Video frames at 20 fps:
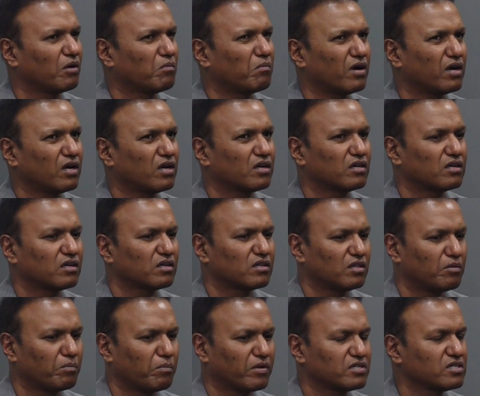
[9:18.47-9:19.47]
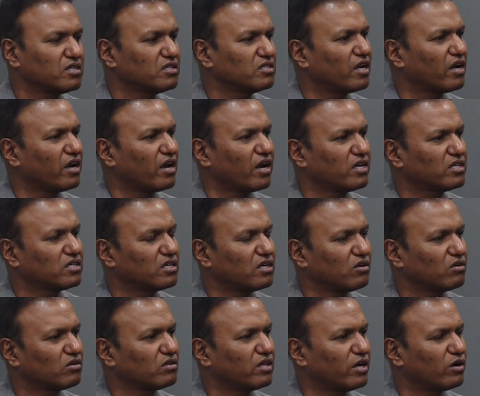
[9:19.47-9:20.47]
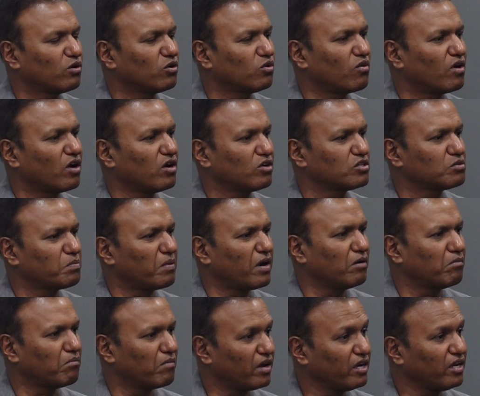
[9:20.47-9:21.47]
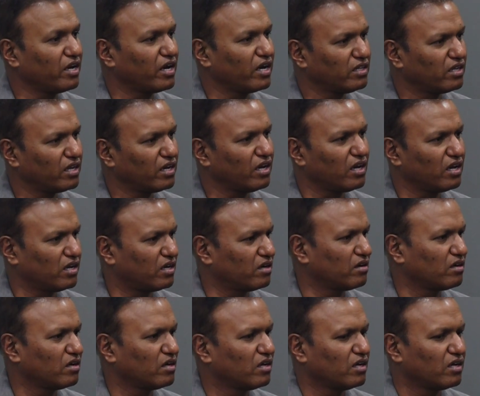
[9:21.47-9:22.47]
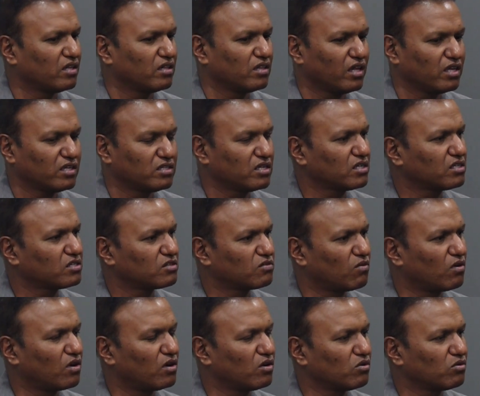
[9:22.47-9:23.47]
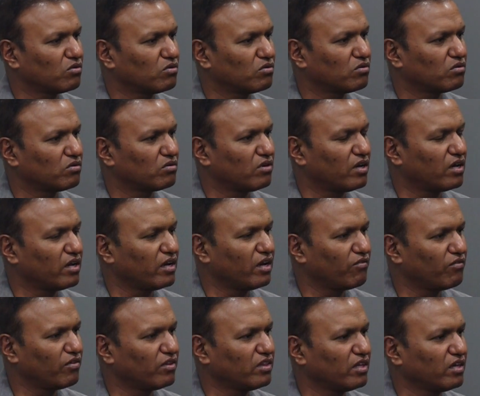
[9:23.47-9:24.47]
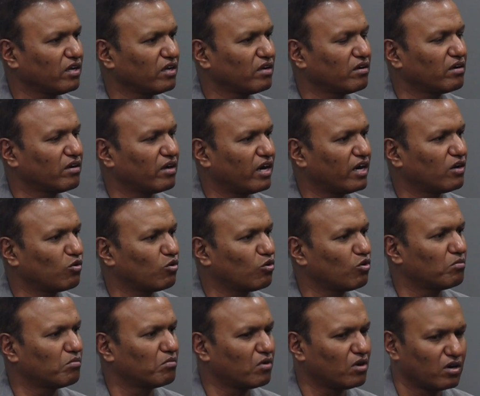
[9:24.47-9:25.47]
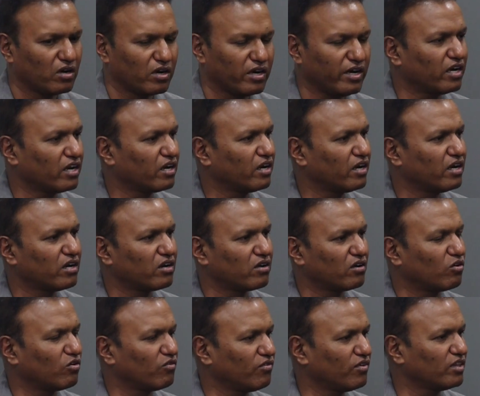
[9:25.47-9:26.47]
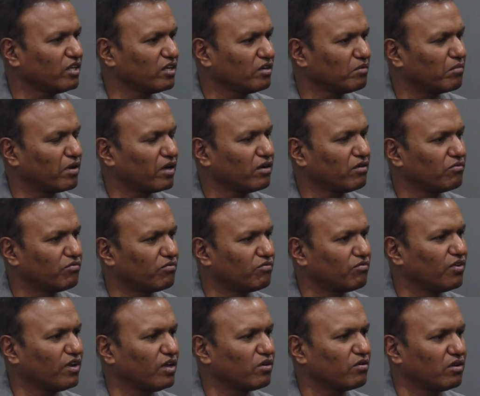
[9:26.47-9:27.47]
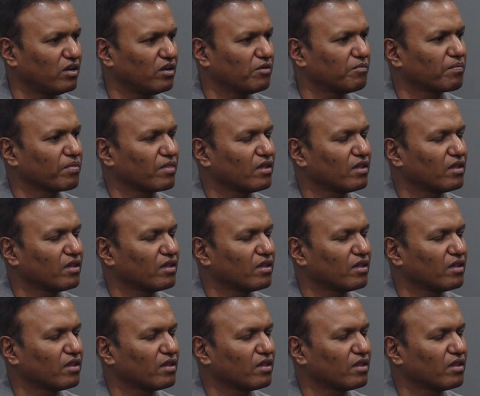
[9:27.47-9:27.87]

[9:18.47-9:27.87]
But the present generation, they don't want to spend money and then learn. They just want to learn everything at home, on the internet, everything by free only.